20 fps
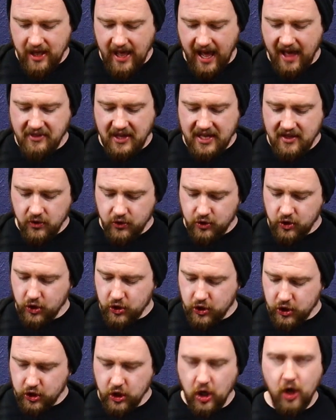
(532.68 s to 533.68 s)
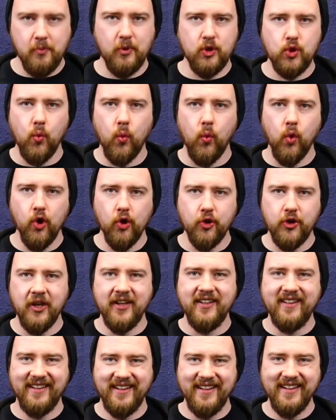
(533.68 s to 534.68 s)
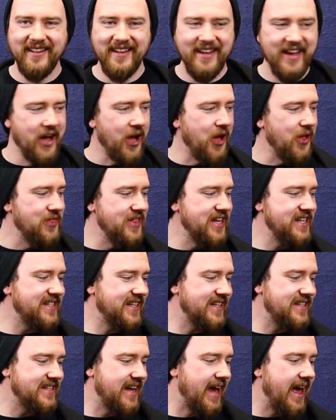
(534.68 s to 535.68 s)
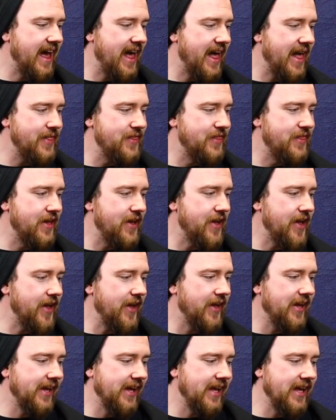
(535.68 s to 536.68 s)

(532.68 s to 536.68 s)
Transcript: I think there's just so much wood on this guitar that